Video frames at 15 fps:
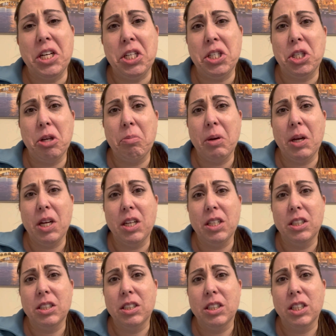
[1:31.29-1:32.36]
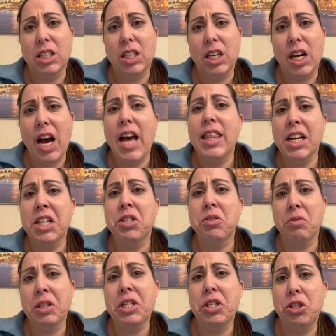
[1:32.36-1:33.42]
stupid. I think it's a
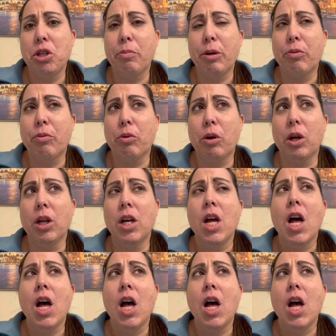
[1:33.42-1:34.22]
really stupid rule.